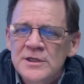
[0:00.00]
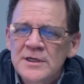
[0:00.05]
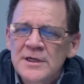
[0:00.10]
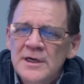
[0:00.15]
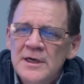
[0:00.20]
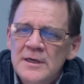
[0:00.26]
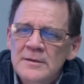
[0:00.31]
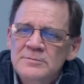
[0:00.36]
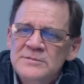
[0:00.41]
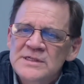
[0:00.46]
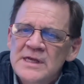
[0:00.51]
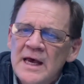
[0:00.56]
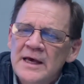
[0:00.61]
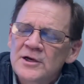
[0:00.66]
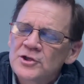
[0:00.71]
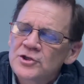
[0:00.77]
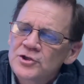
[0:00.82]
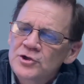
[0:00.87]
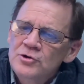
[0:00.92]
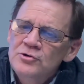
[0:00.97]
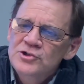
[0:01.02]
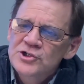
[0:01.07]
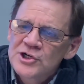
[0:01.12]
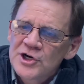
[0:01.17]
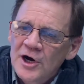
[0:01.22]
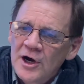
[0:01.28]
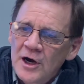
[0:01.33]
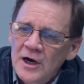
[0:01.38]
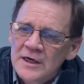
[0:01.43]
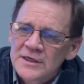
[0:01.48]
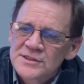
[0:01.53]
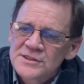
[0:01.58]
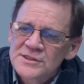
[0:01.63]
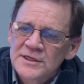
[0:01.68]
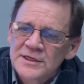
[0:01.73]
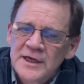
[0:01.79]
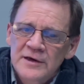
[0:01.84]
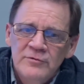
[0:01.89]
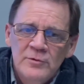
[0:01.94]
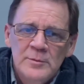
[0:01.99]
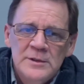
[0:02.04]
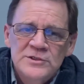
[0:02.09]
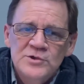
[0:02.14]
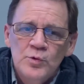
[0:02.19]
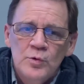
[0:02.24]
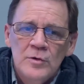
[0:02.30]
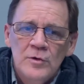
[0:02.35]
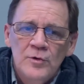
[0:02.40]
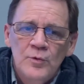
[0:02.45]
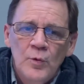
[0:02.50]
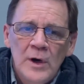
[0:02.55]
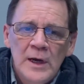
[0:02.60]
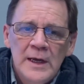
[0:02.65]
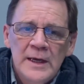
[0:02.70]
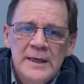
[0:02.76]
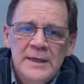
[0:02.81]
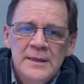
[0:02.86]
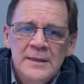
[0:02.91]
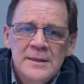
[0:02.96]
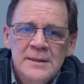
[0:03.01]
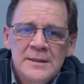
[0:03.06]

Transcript: comes at a huge cost to governments worldwide,